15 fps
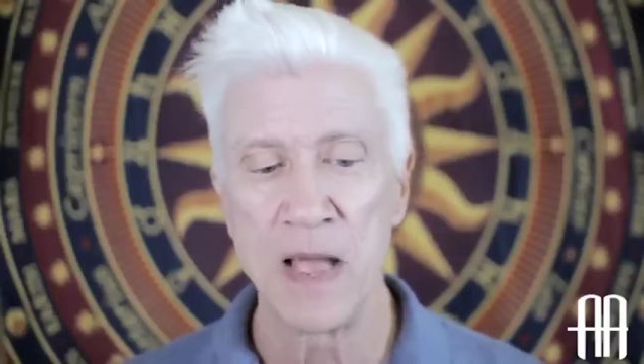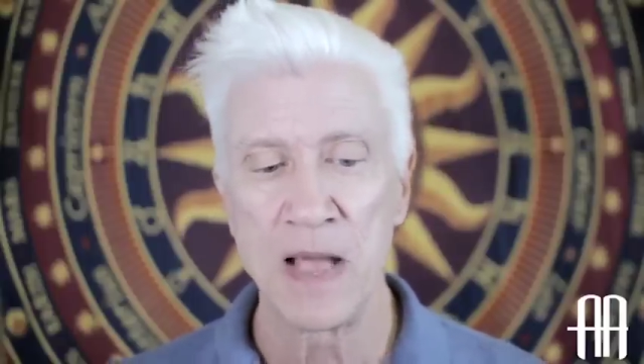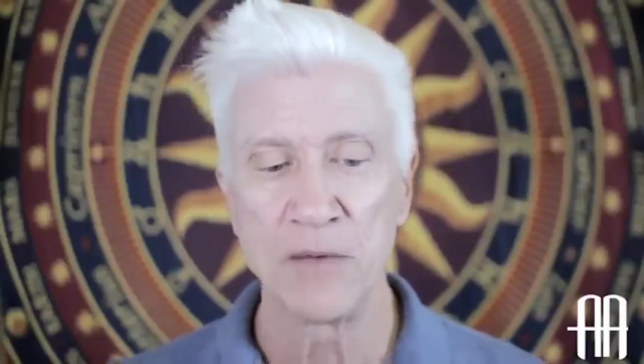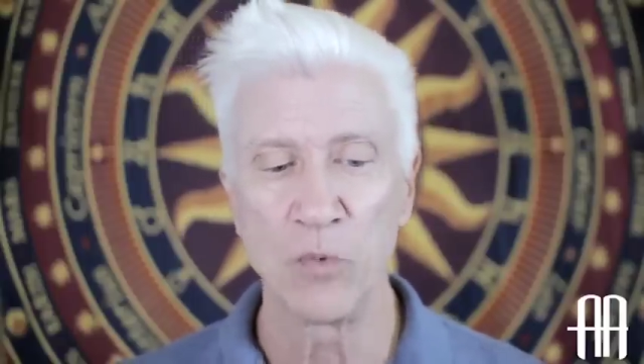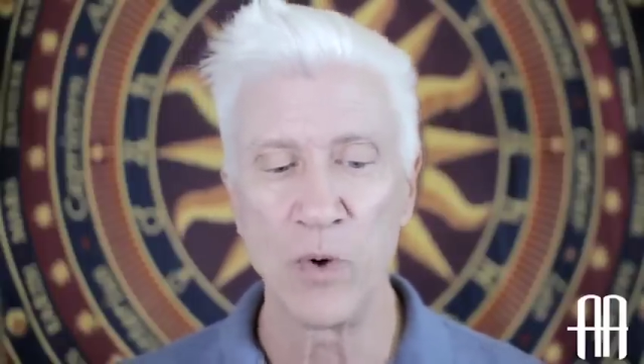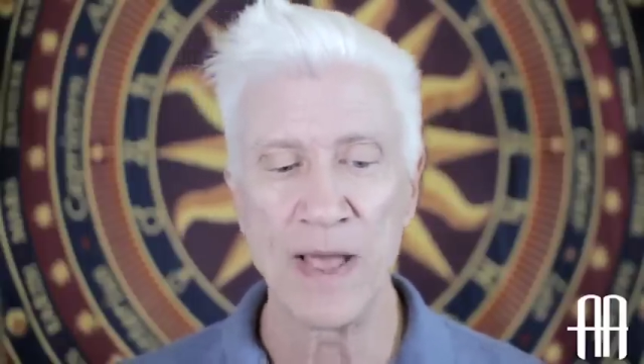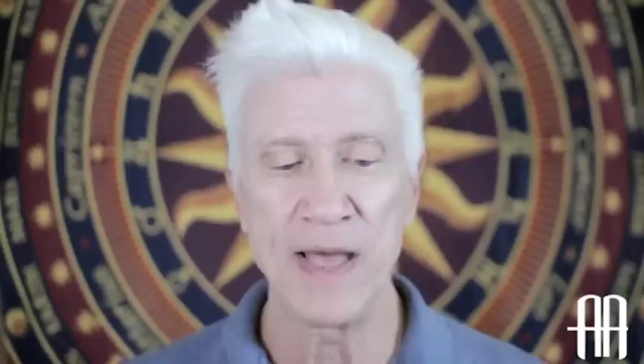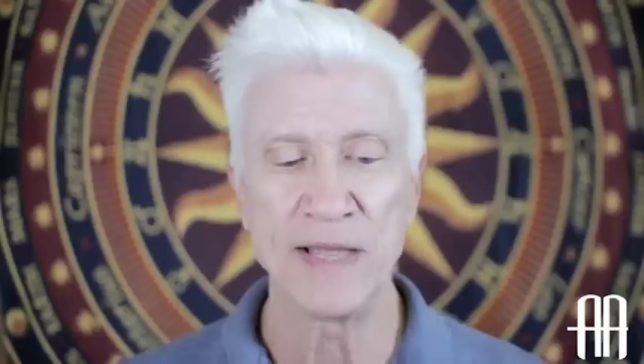
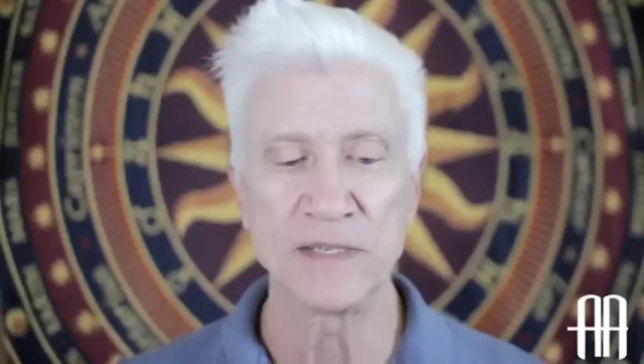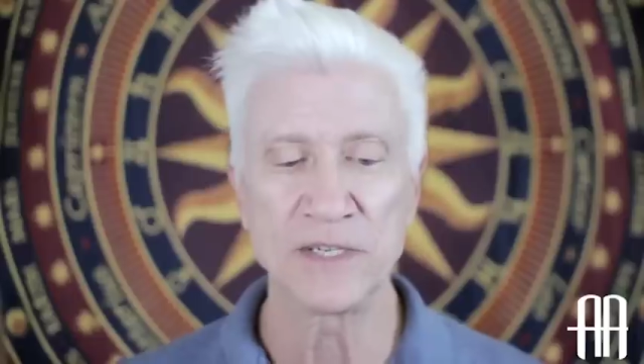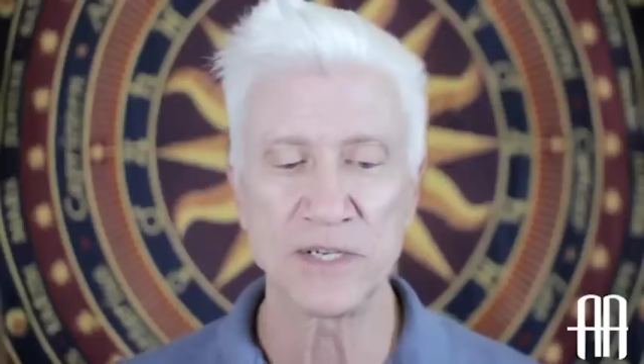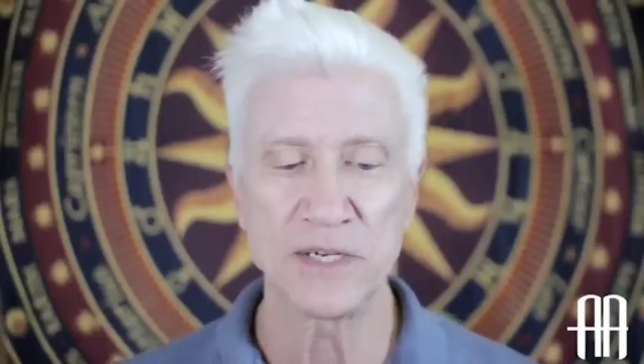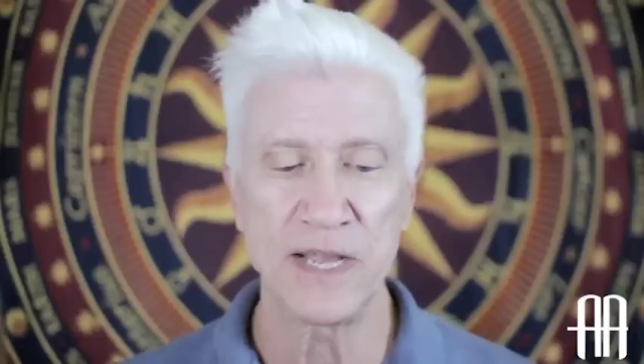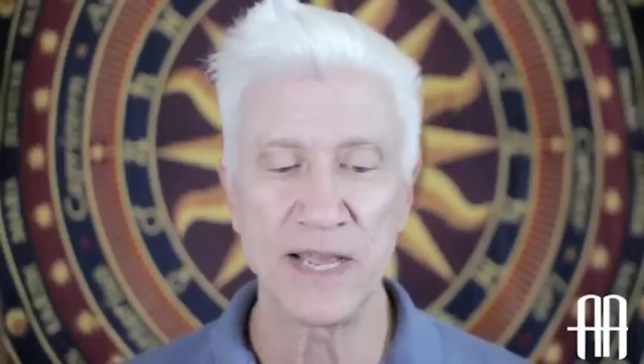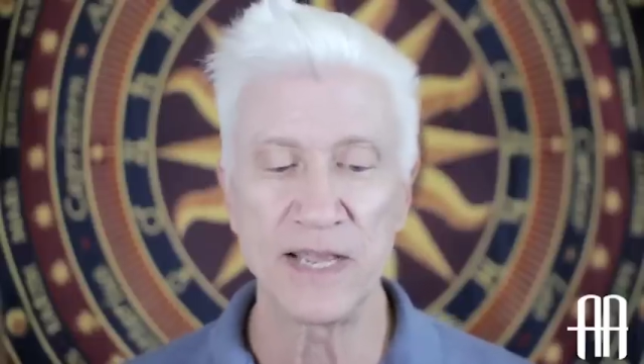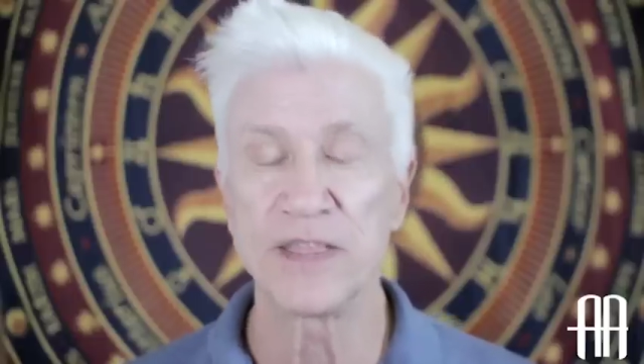
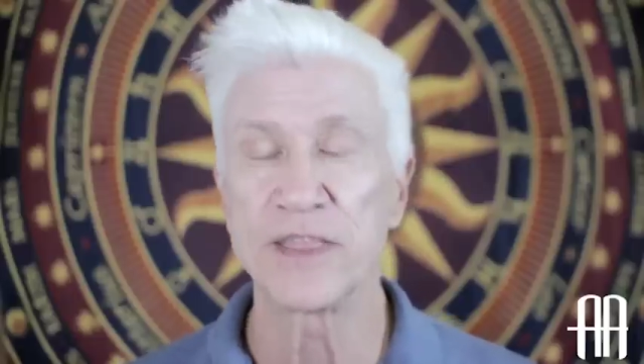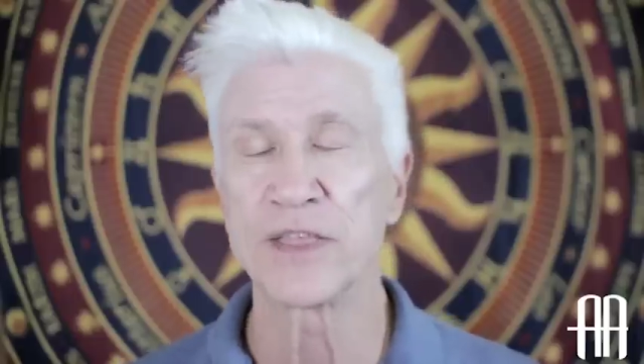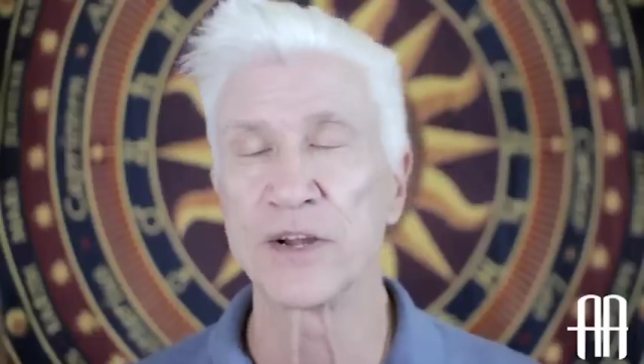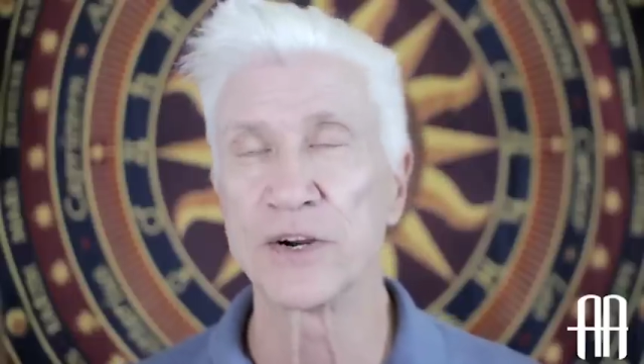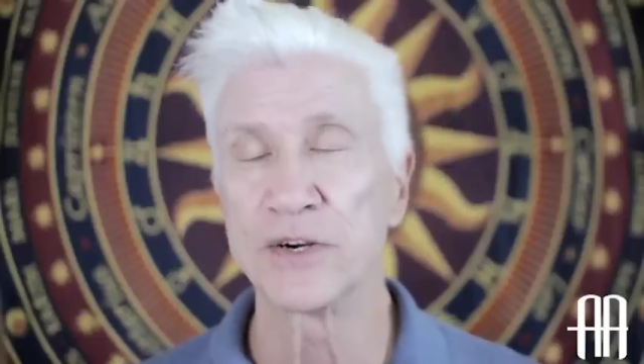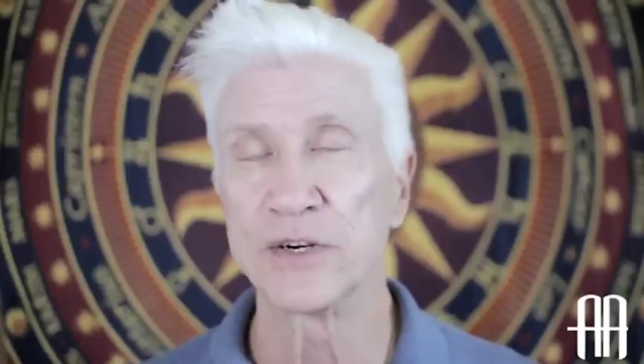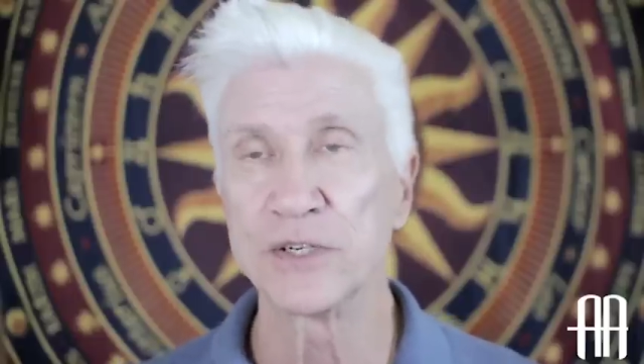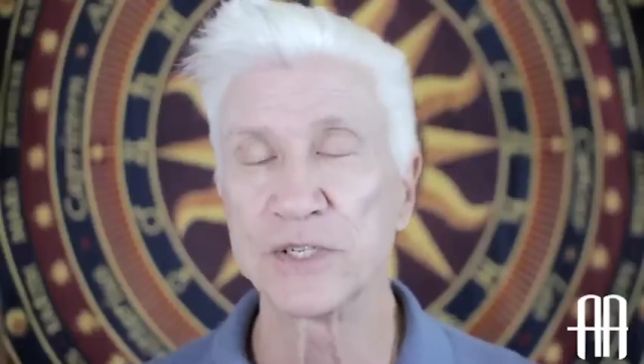Wednesday,
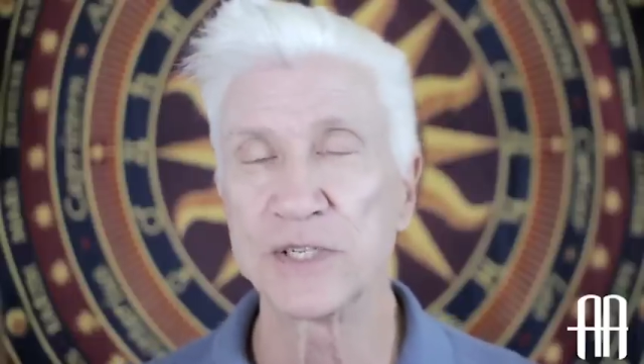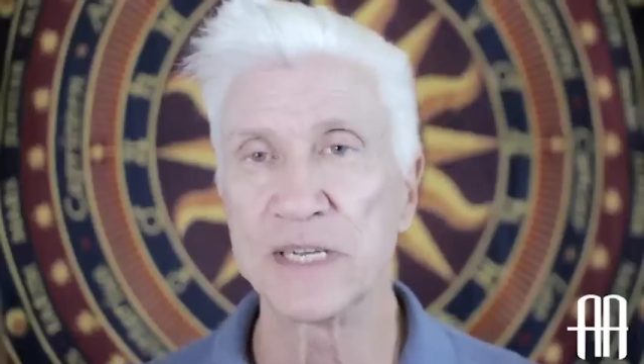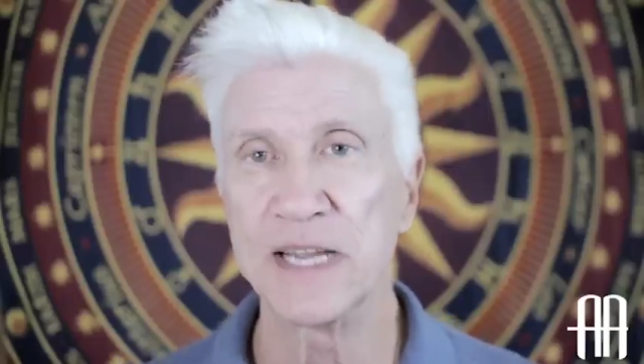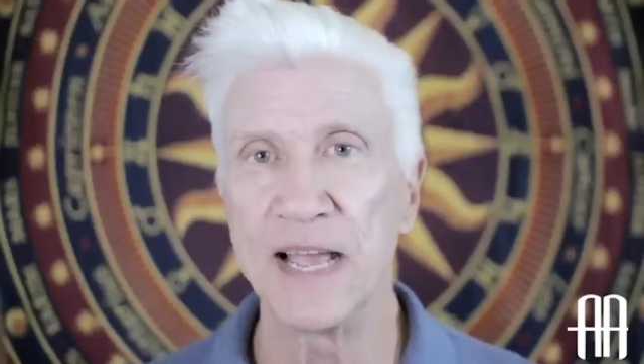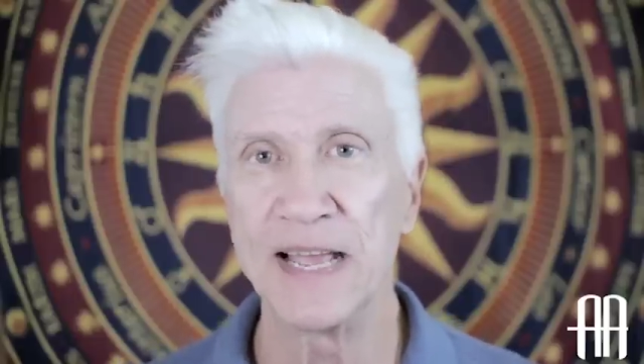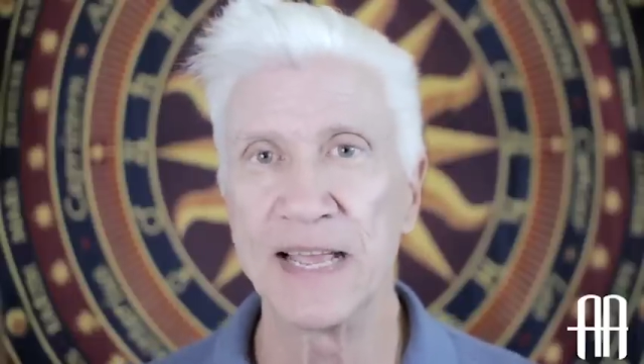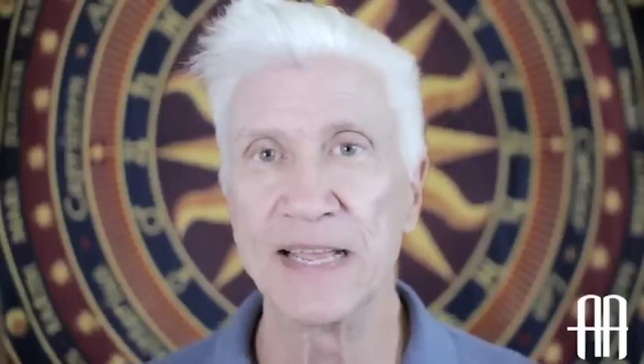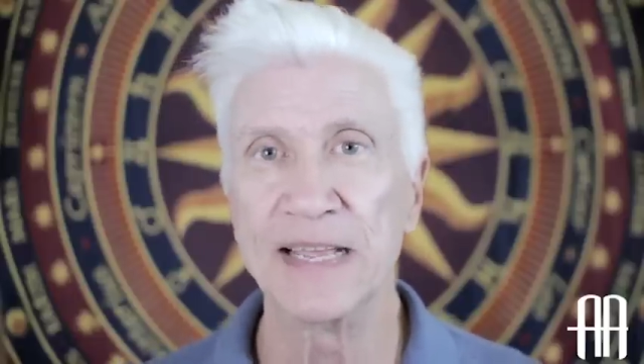
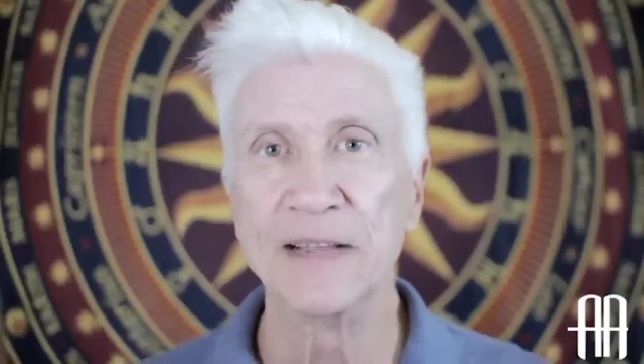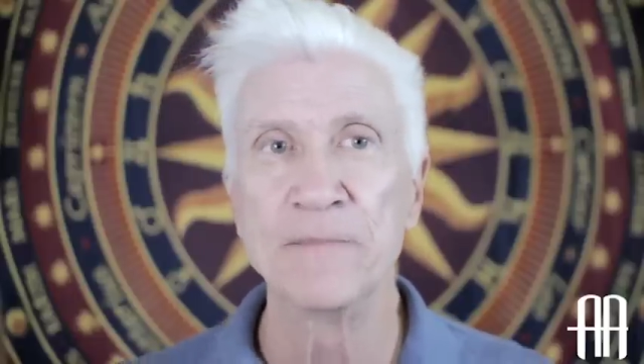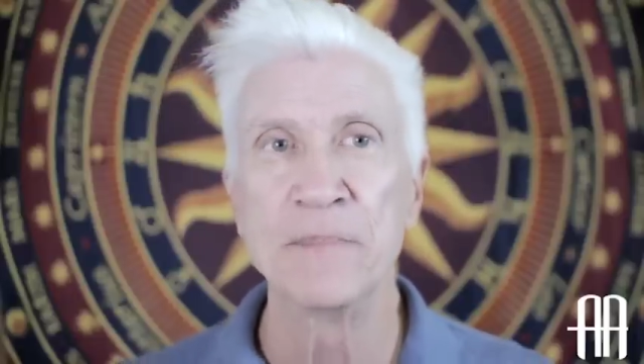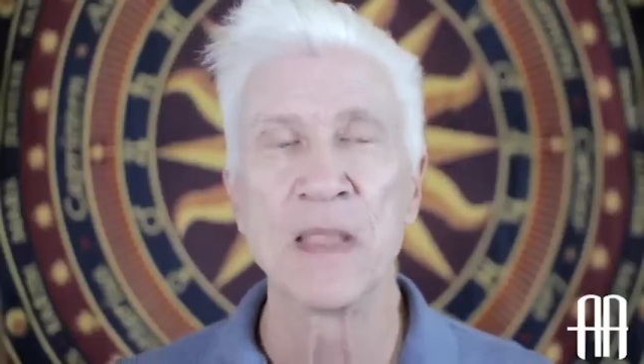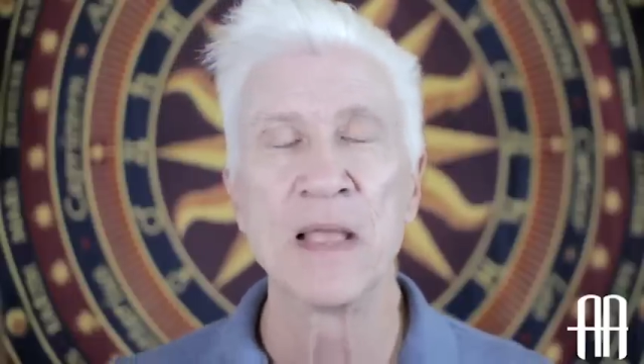Thursday,